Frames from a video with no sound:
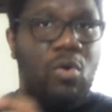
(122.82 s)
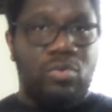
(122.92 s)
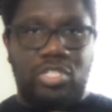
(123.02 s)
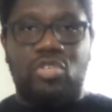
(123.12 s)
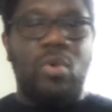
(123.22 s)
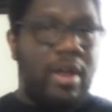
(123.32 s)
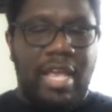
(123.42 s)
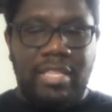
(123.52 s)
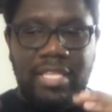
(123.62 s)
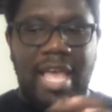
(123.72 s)
whole square
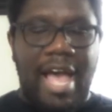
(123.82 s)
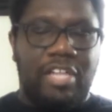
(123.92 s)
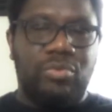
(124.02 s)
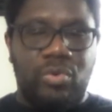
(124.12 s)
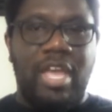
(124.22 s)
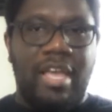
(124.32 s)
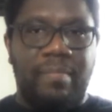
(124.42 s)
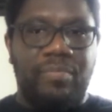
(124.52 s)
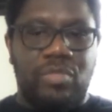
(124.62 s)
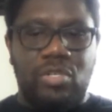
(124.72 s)
in the actual
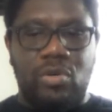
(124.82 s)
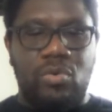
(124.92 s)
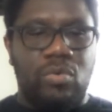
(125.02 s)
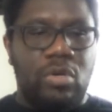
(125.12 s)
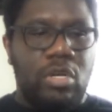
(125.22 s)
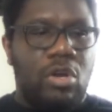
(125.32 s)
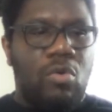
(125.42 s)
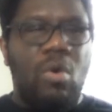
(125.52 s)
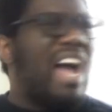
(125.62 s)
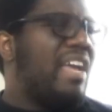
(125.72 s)
game. So
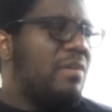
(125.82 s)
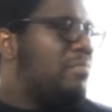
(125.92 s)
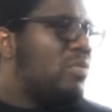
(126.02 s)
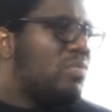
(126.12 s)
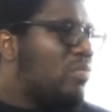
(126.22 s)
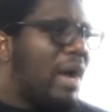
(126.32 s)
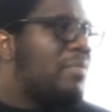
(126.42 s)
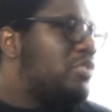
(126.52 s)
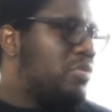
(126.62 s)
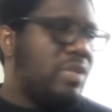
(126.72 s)
why
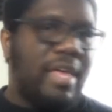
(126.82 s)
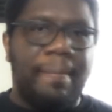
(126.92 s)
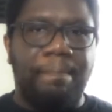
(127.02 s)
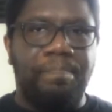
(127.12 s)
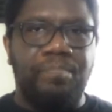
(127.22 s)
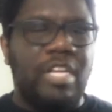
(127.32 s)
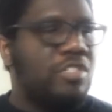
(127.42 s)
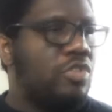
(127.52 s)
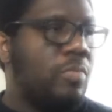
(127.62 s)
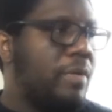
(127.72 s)
would you do that?
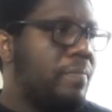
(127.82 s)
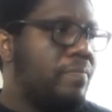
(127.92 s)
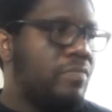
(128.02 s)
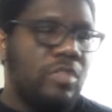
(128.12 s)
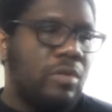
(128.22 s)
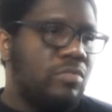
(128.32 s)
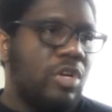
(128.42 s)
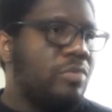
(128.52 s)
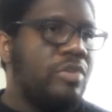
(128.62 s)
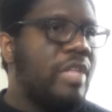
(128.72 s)
That's stupid.
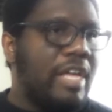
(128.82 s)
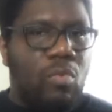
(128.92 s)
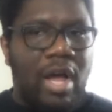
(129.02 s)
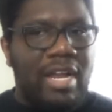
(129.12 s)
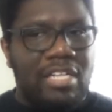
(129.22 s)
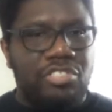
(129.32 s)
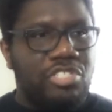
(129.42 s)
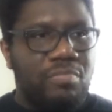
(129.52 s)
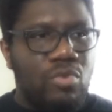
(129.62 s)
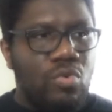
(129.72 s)
Don't do that. Why not
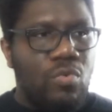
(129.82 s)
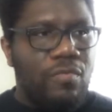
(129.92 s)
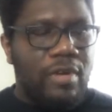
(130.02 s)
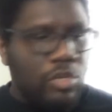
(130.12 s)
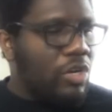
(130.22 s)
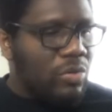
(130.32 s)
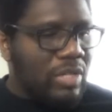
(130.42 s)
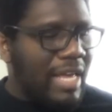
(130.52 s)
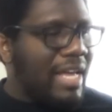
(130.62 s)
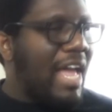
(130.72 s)
just move, you know,
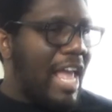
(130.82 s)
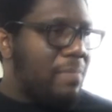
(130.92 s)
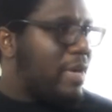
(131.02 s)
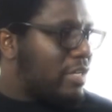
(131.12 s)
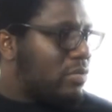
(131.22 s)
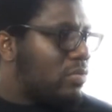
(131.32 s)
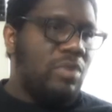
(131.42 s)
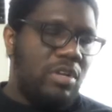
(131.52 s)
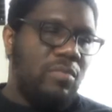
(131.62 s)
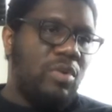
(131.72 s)
like a pixel?
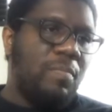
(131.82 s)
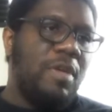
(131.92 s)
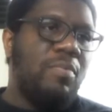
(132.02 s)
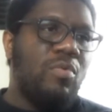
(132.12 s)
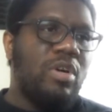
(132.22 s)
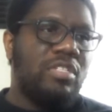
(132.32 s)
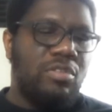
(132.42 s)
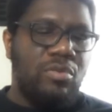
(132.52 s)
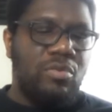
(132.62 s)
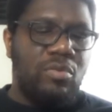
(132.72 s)
What people want
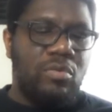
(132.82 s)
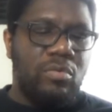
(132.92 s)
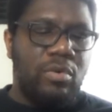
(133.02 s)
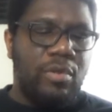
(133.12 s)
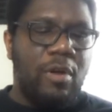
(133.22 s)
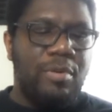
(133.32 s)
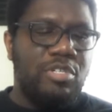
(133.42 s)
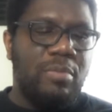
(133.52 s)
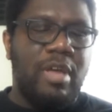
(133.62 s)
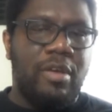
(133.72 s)
to do with
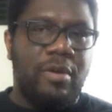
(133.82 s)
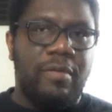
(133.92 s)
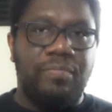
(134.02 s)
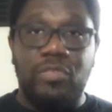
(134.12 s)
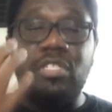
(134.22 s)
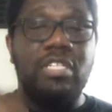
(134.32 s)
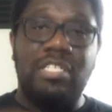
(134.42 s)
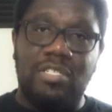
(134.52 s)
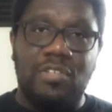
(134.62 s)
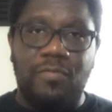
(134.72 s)
RPG Maker, at
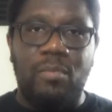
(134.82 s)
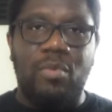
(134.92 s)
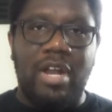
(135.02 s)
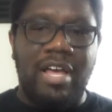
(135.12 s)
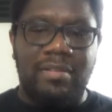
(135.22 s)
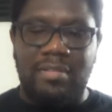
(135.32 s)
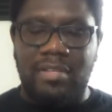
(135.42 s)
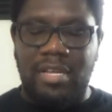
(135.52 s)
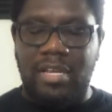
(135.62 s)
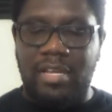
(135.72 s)
least just from what I
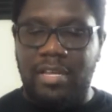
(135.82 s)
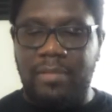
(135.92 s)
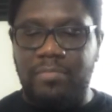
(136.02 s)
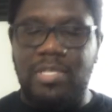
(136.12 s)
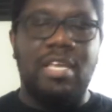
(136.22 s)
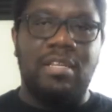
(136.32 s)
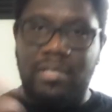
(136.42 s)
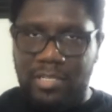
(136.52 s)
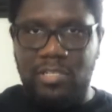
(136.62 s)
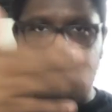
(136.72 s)
am seeing,
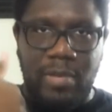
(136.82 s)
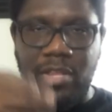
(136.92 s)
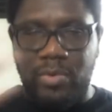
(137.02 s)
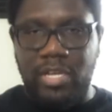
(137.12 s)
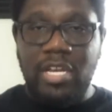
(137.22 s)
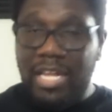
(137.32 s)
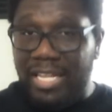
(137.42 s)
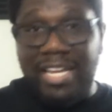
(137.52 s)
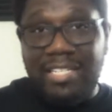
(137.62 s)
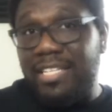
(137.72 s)
this is, by the way,
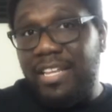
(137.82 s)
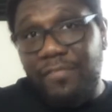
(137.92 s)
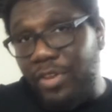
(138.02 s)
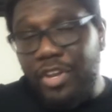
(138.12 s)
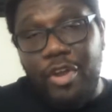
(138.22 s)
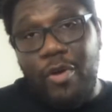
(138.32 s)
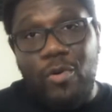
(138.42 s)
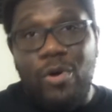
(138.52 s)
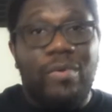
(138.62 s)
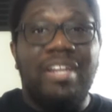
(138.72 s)
like I said, if you didn't
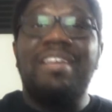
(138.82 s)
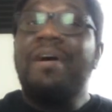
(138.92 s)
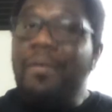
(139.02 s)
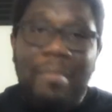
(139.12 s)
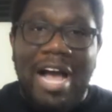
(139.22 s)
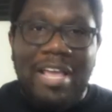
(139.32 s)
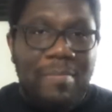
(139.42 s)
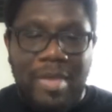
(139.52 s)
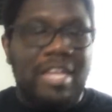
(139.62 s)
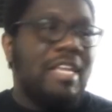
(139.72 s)
know already, my
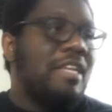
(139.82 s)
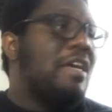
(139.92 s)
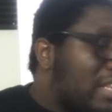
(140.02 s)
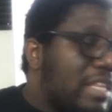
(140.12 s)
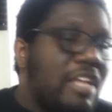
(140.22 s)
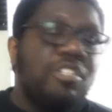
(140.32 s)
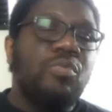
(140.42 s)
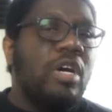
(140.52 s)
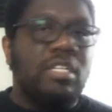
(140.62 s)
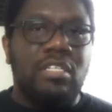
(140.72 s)
opinion, they
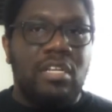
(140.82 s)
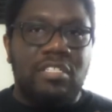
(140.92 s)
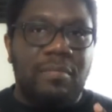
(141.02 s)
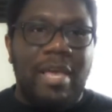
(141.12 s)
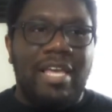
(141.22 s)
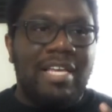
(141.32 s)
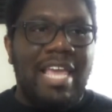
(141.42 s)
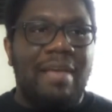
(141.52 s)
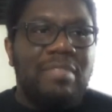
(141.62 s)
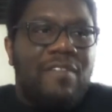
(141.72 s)
just want to make a
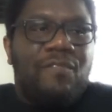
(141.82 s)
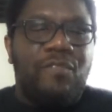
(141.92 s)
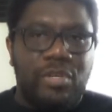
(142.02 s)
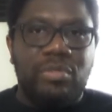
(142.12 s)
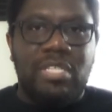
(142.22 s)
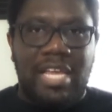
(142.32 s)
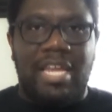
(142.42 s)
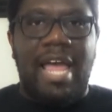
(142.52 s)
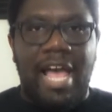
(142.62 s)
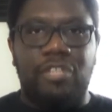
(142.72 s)
game that feels
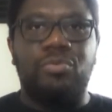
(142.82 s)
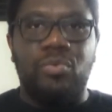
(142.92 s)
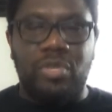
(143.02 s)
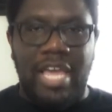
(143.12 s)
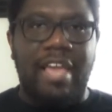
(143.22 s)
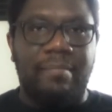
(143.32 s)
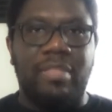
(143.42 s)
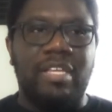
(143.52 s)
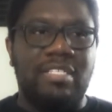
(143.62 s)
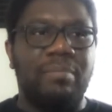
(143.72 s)
like an actual game,
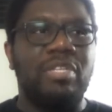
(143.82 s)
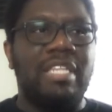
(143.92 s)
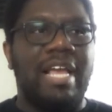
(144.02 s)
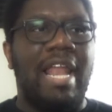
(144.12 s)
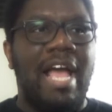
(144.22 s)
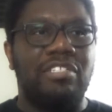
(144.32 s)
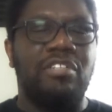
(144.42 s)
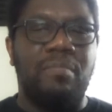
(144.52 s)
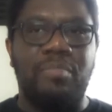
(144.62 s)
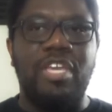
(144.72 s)
that's something that can
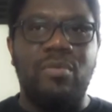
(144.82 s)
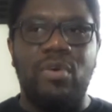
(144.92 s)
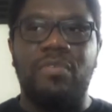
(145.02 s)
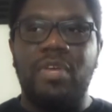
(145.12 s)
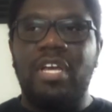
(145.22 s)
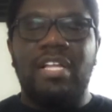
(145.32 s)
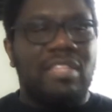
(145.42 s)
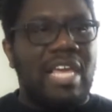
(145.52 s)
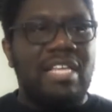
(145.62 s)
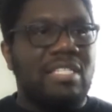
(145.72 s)
actually compete with
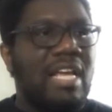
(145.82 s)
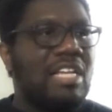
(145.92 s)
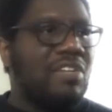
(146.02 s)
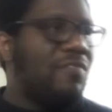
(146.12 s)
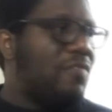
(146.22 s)
things like